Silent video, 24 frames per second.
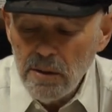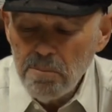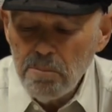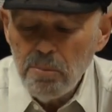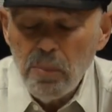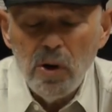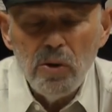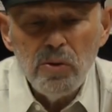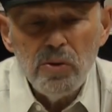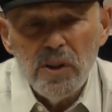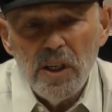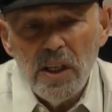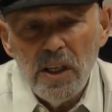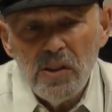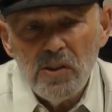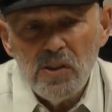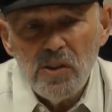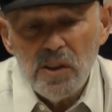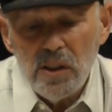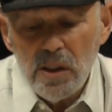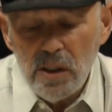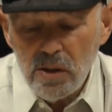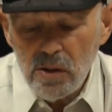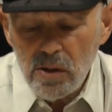Both
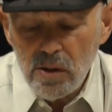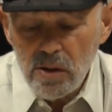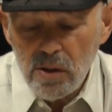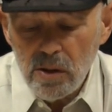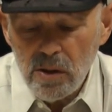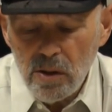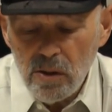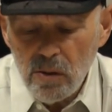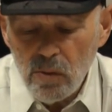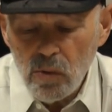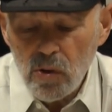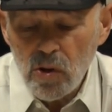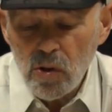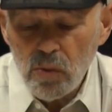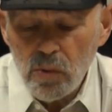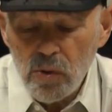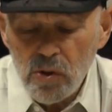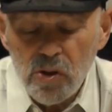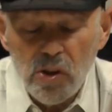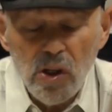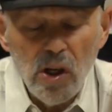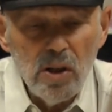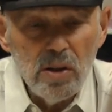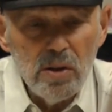incidents were the
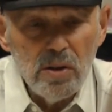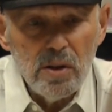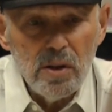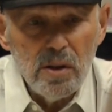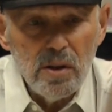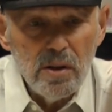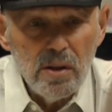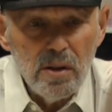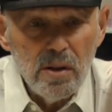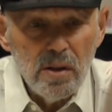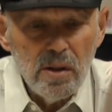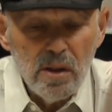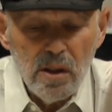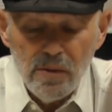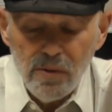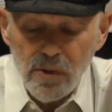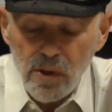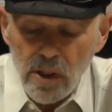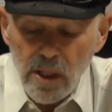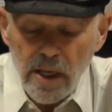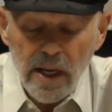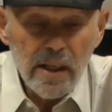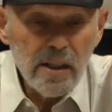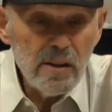result of a
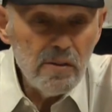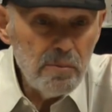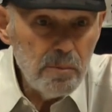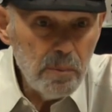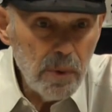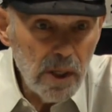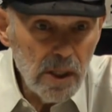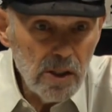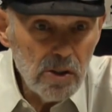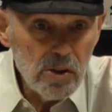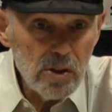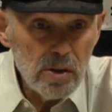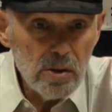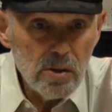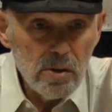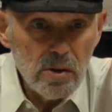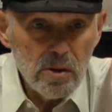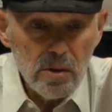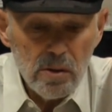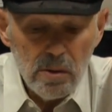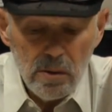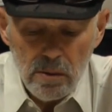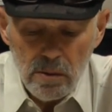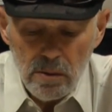lack of
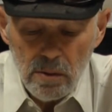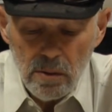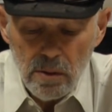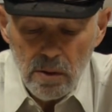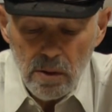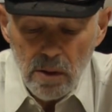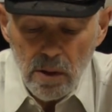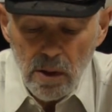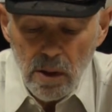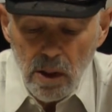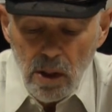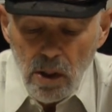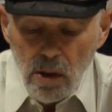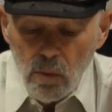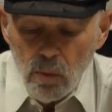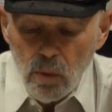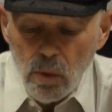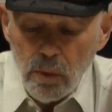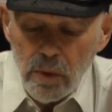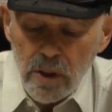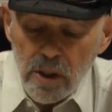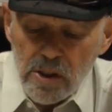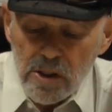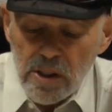patience.
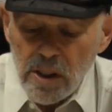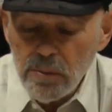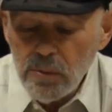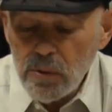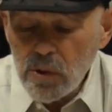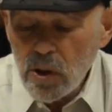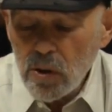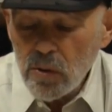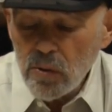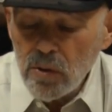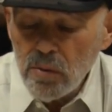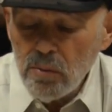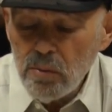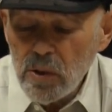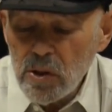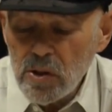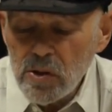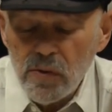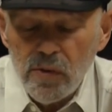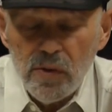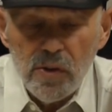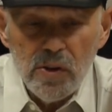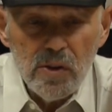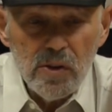When we accept Torah and
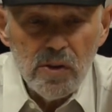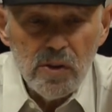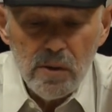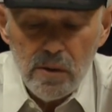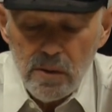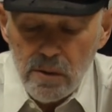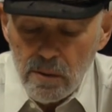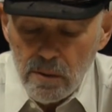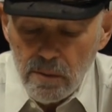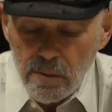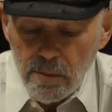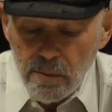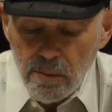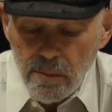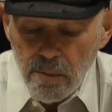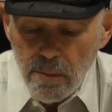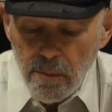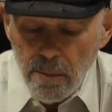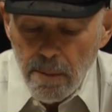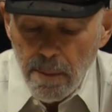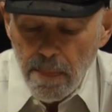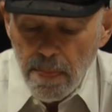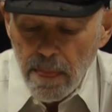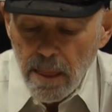mitzvahs,
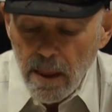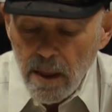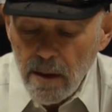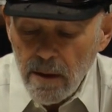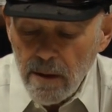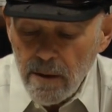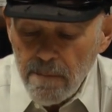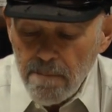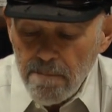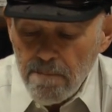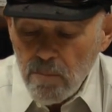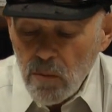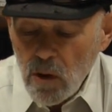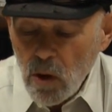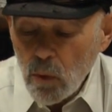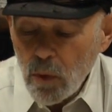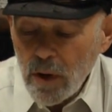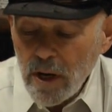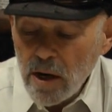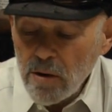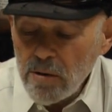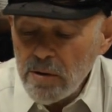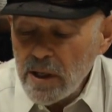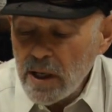
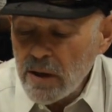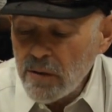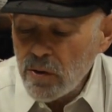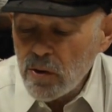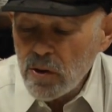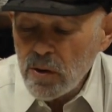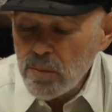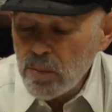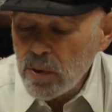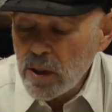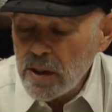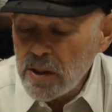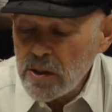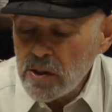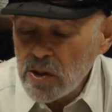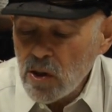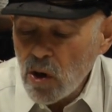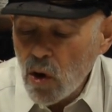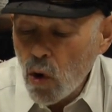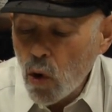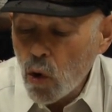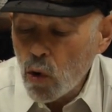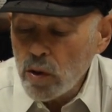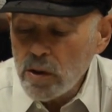we are never in a
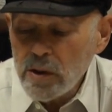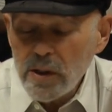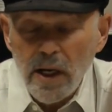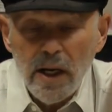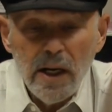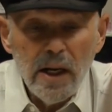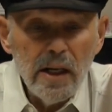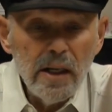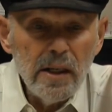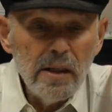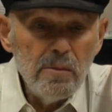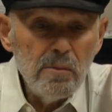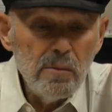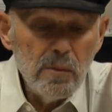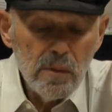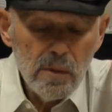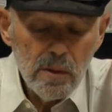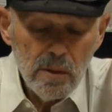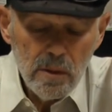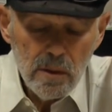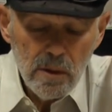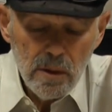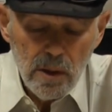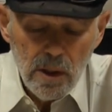place or time
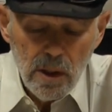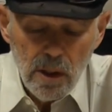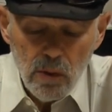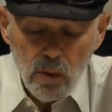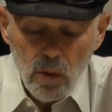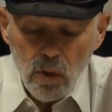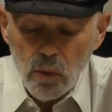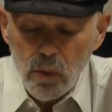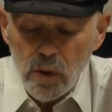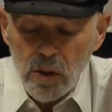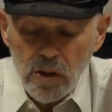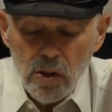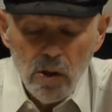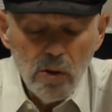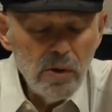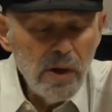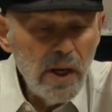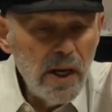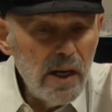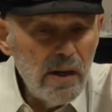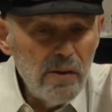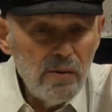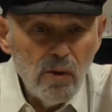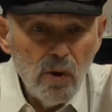where we don't
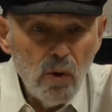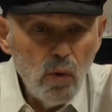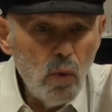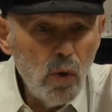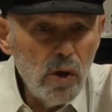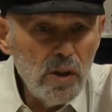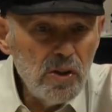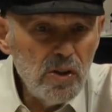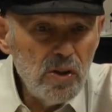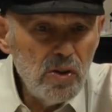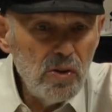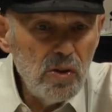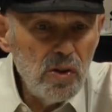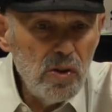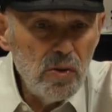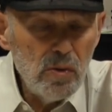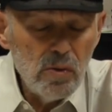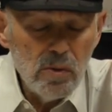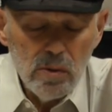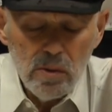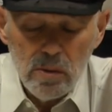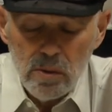have what to do.